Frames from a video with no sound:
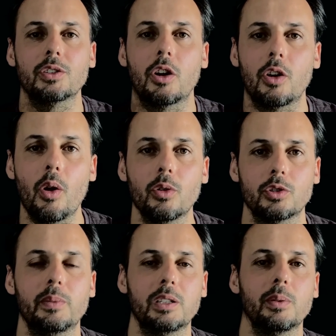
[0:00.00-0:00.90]
closed
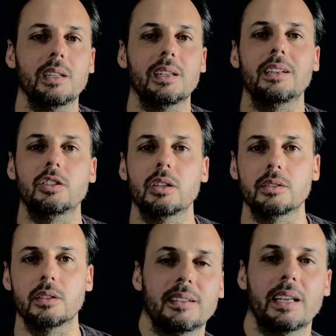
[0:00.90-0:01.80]
between each other.